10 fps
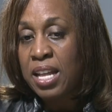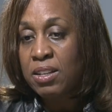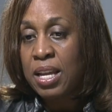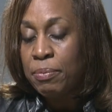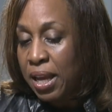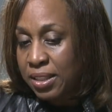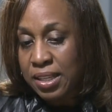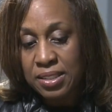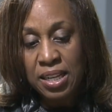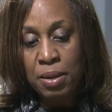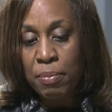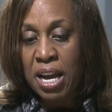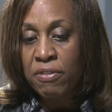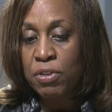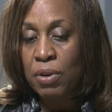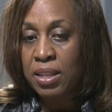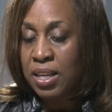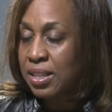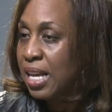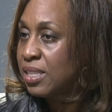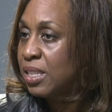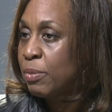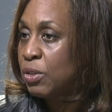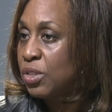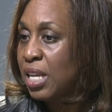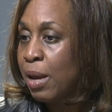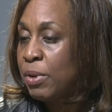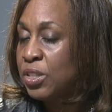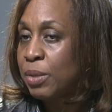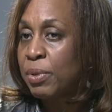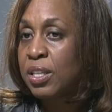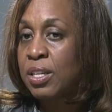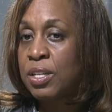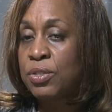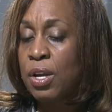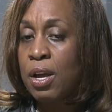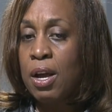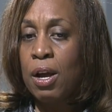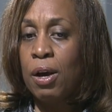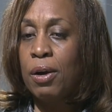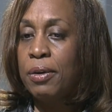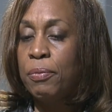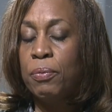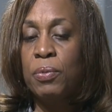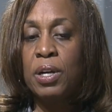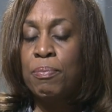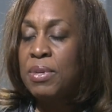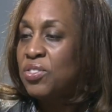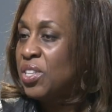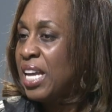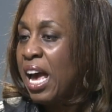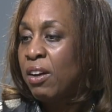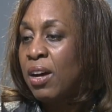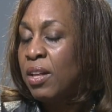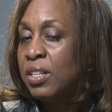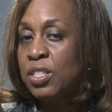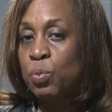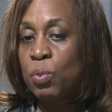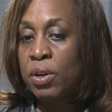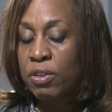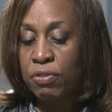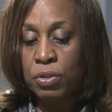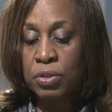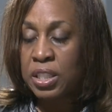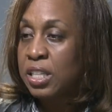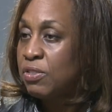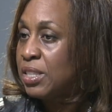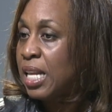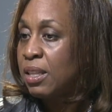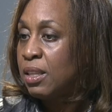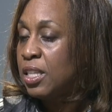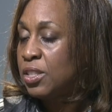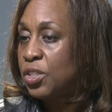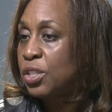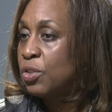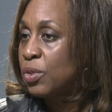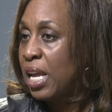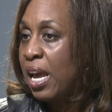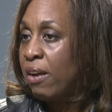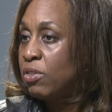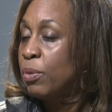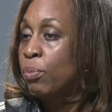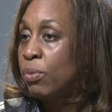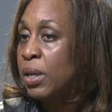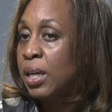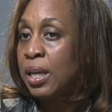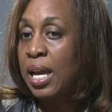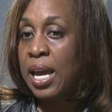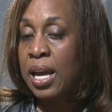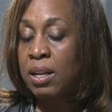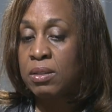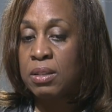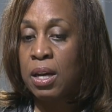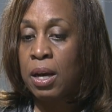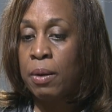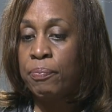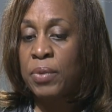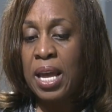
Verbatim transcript: and, and as I said, in my view, I think that's the most damaging because we're missing out on these wonderful gifts that these children have to bring and um,